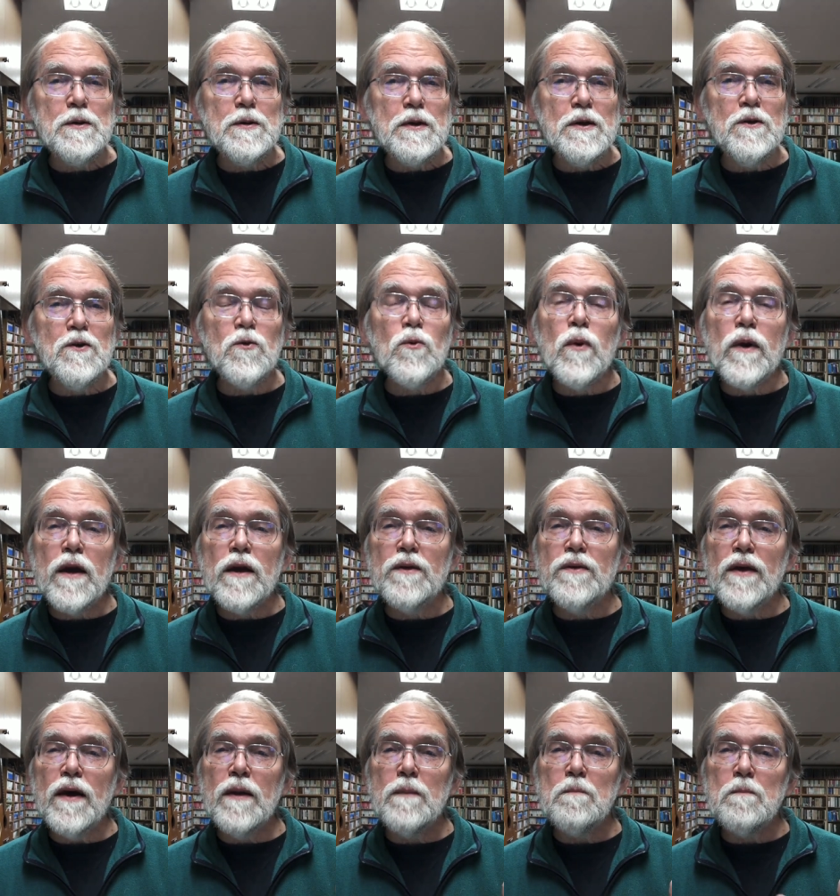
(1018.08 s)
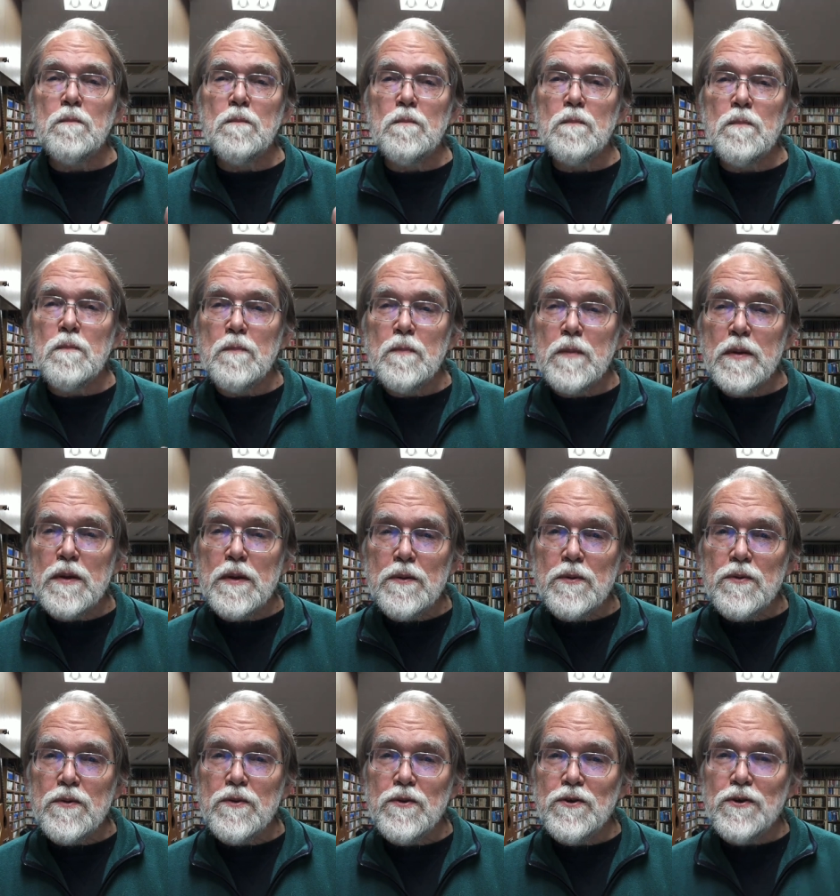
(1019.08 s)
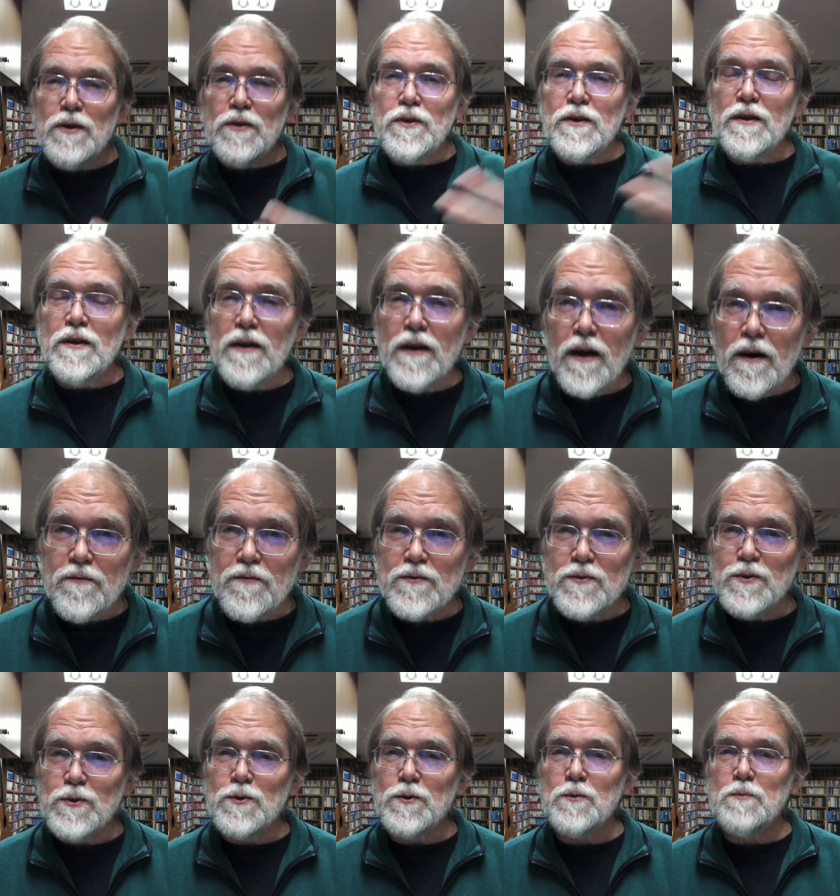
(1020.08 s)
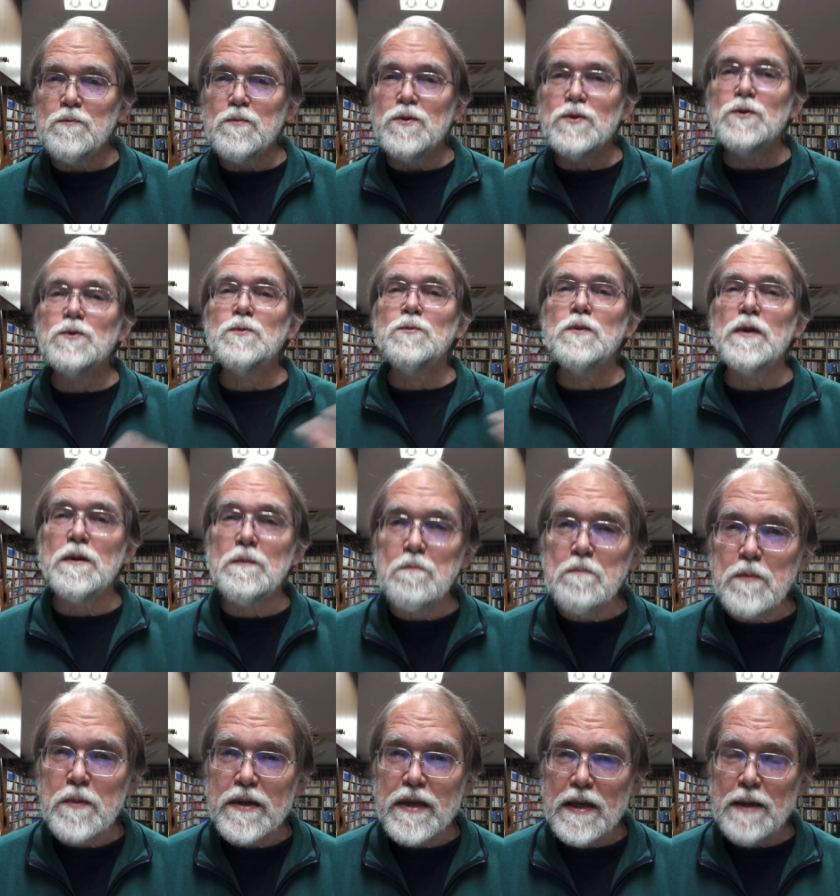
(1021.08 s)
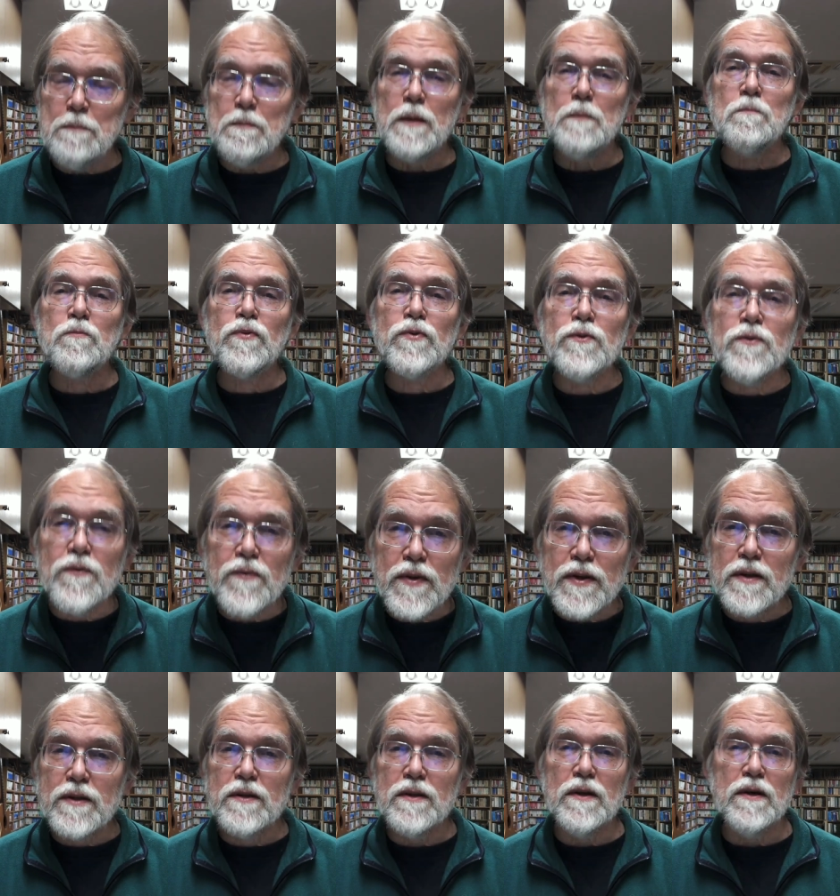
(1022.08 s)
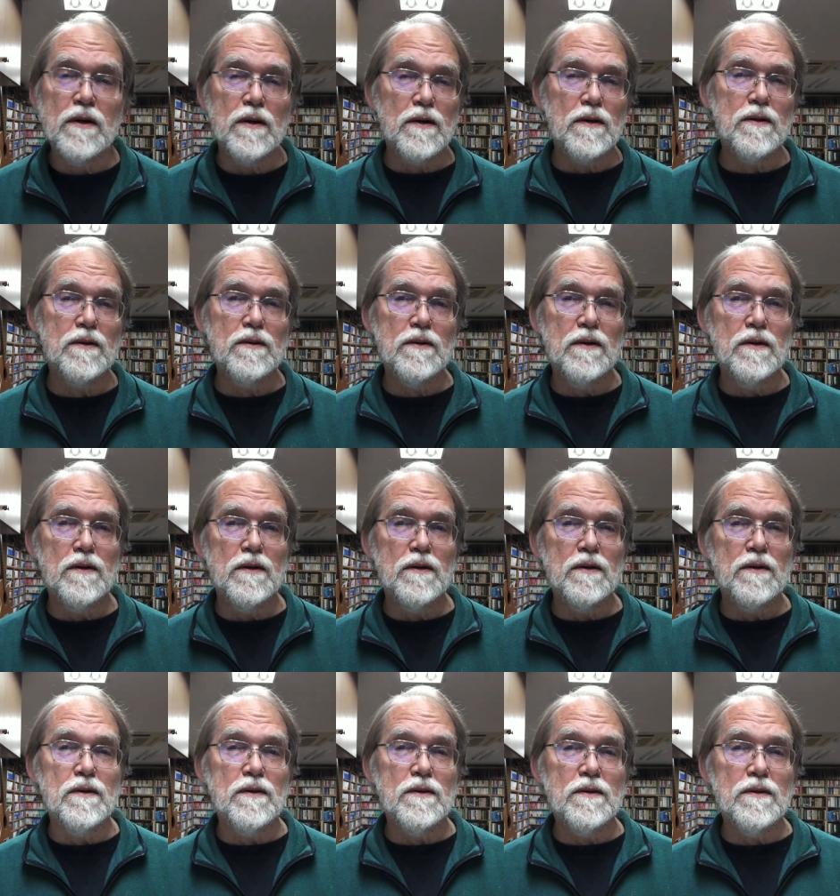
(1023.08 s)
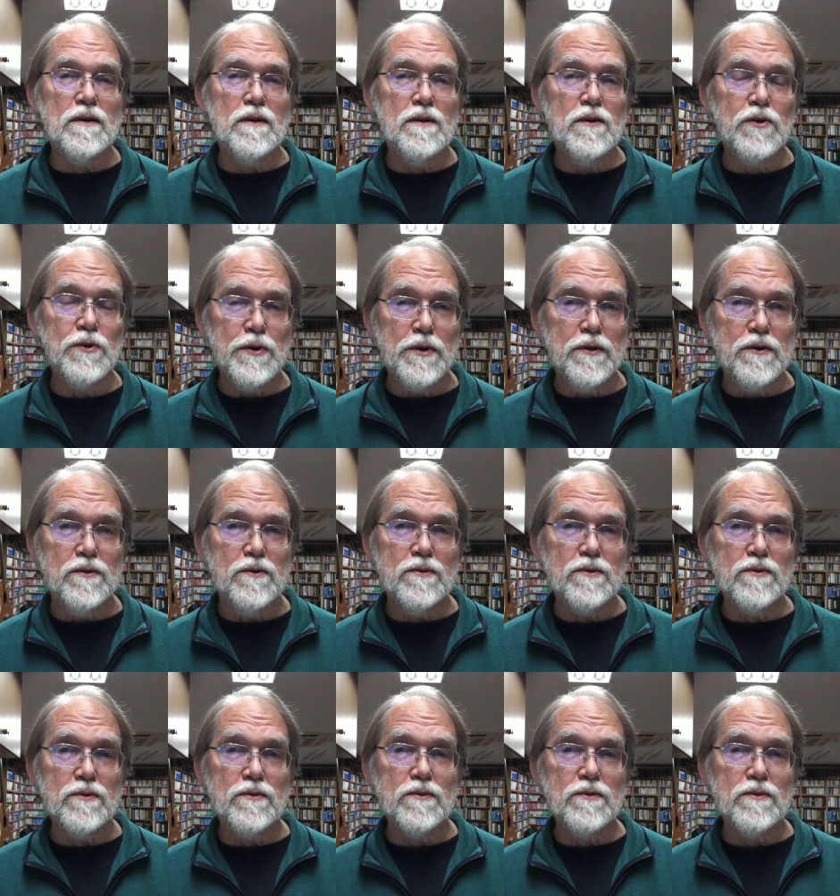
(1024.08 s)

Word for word: in a way that is just enough to keep improving the learner's